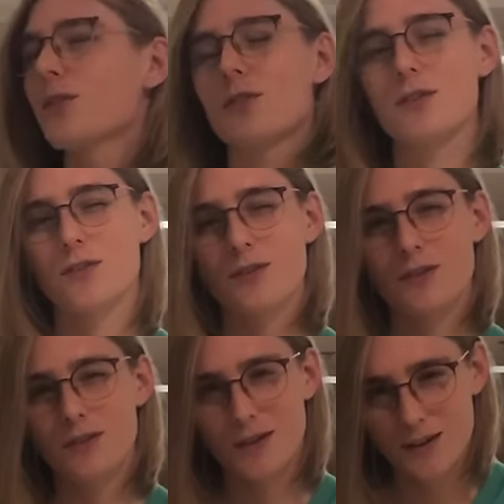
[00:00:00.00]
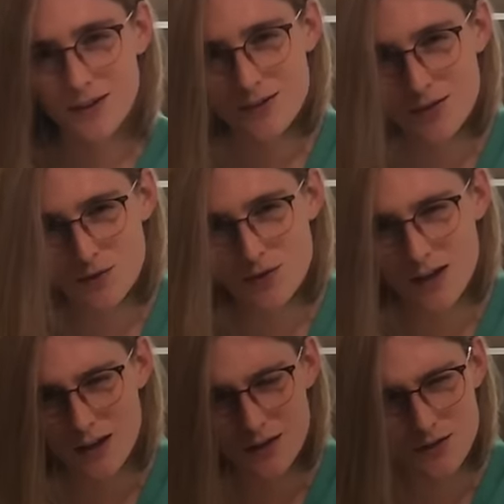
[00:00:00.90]
is this? 7
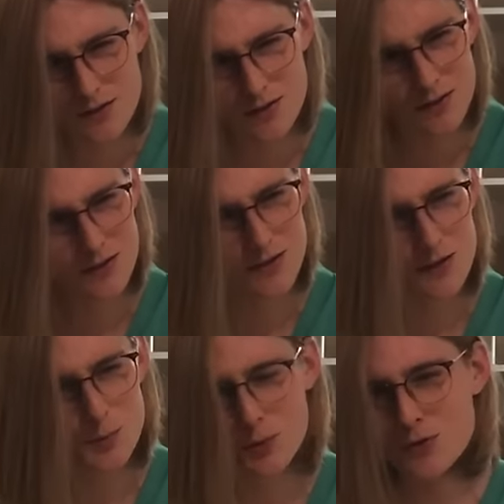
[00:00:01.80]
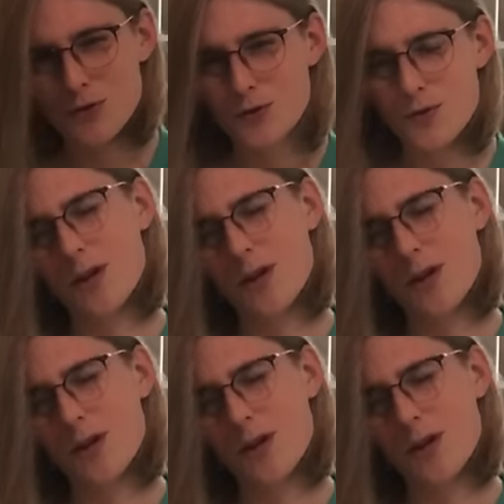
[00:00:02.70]
days, 6 days post-surgery?